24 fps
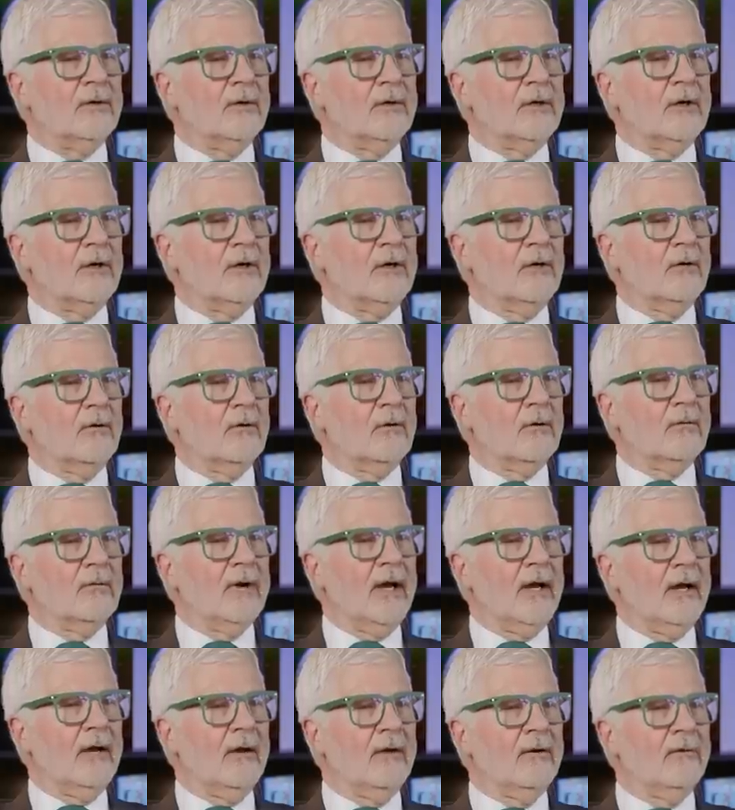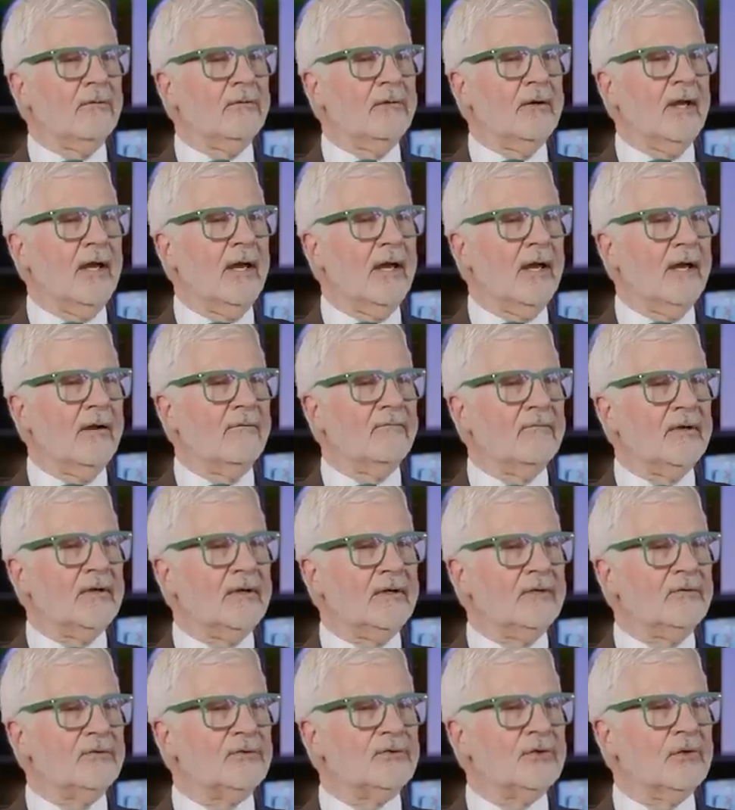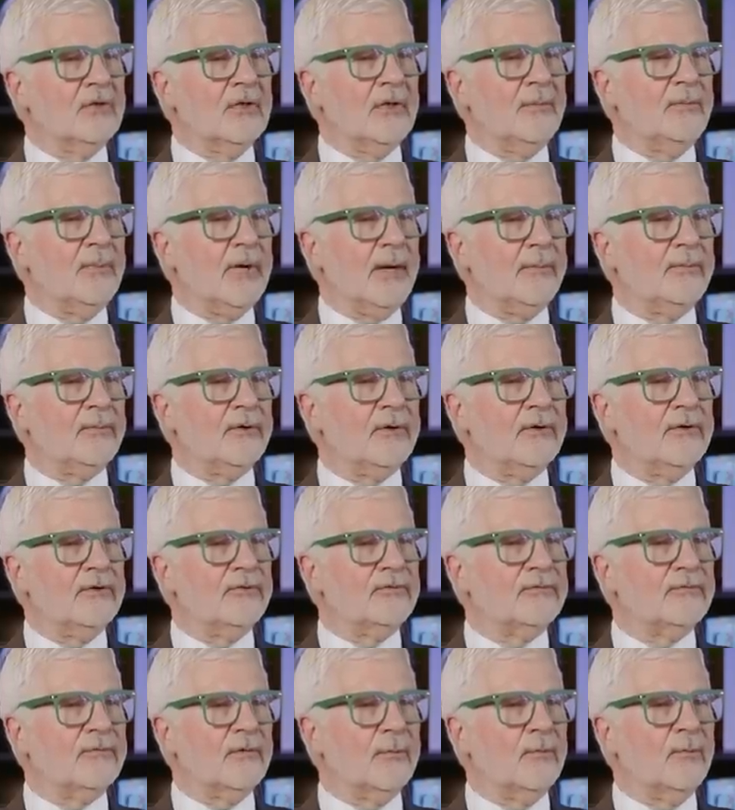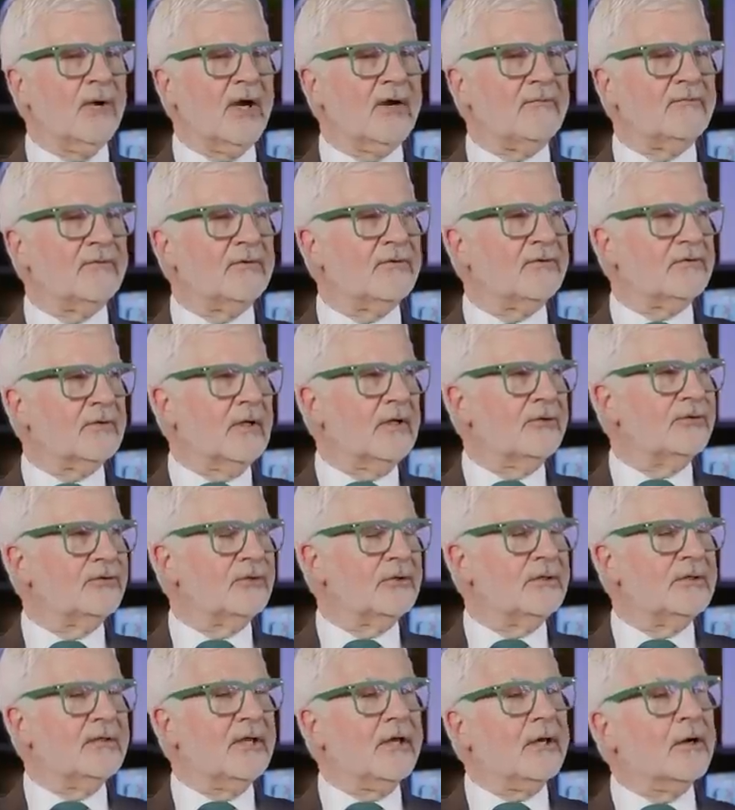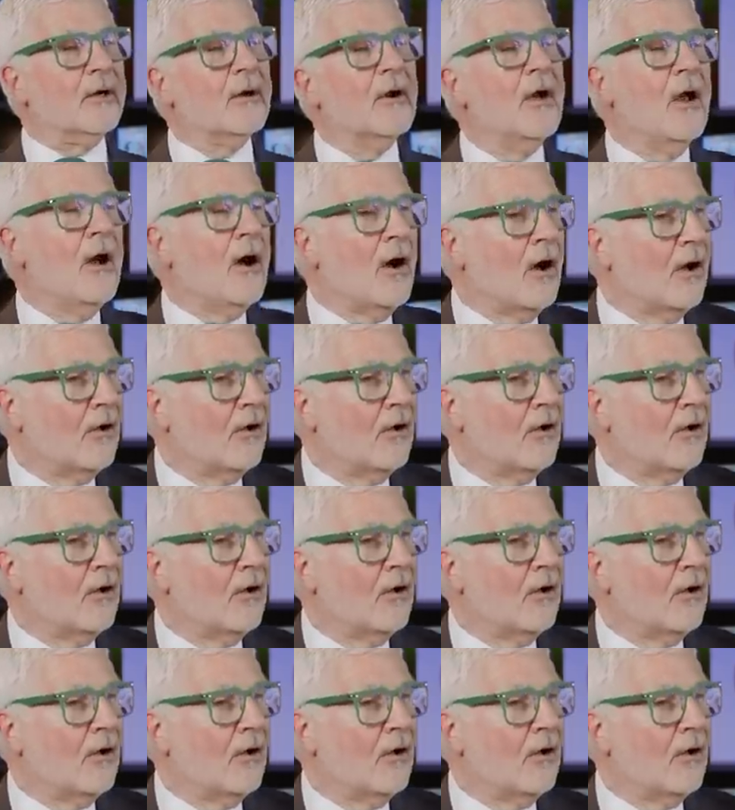going to go around having chili peppers for breakfast, lunch, and dinner,